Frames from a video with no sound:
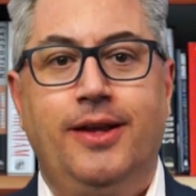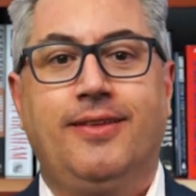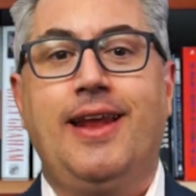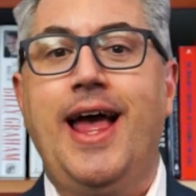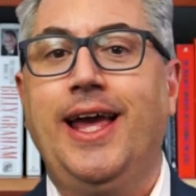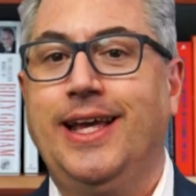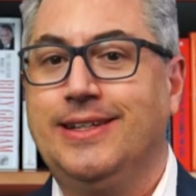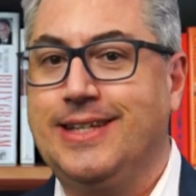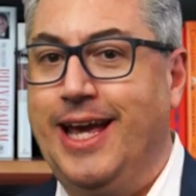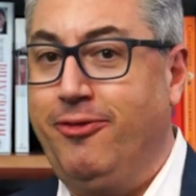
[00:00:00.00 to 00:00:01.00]
Today
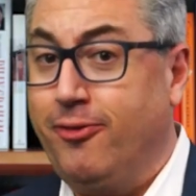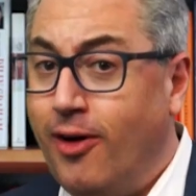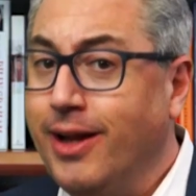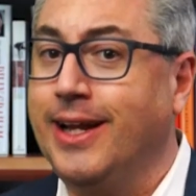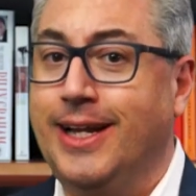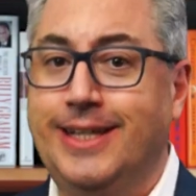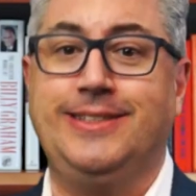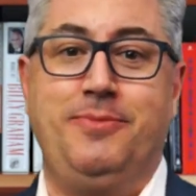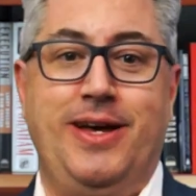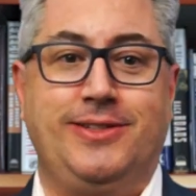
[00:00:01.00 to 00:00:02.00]
is a fun and
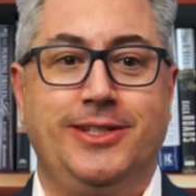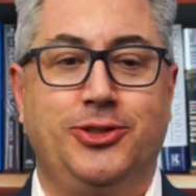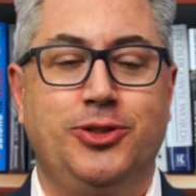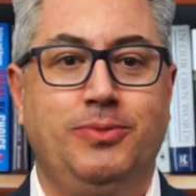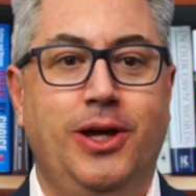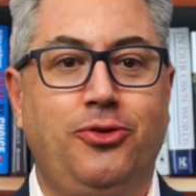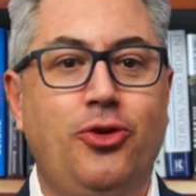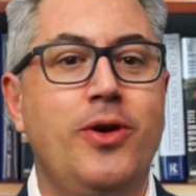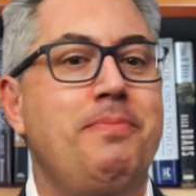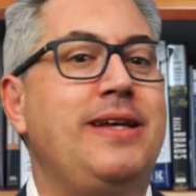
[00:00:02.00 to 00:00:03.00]
easy message. You know,
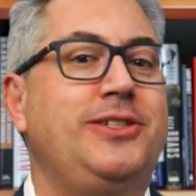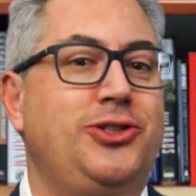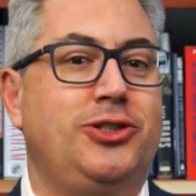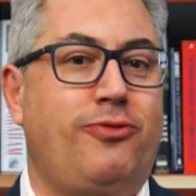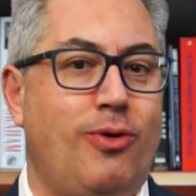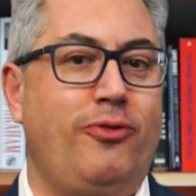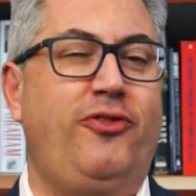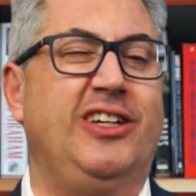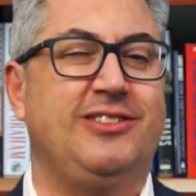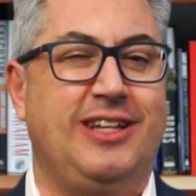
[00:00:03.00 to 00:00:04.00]
doing messages for
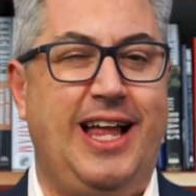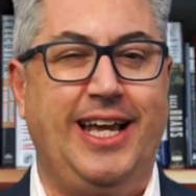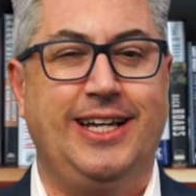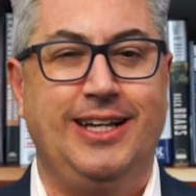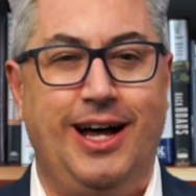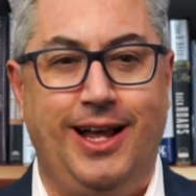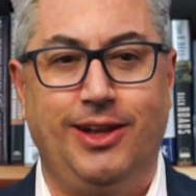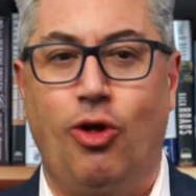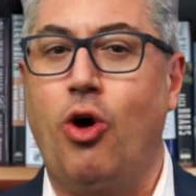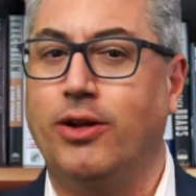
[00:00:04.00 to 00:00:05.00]
feels like a
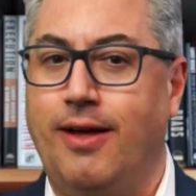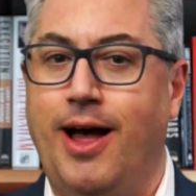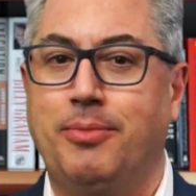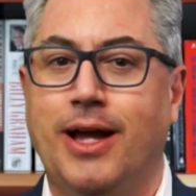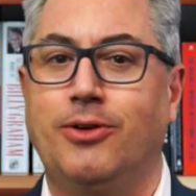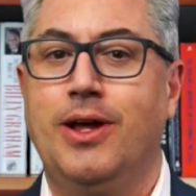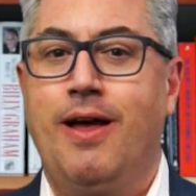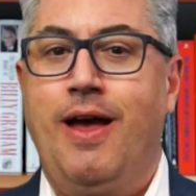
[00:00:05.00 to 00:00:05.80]
long time now.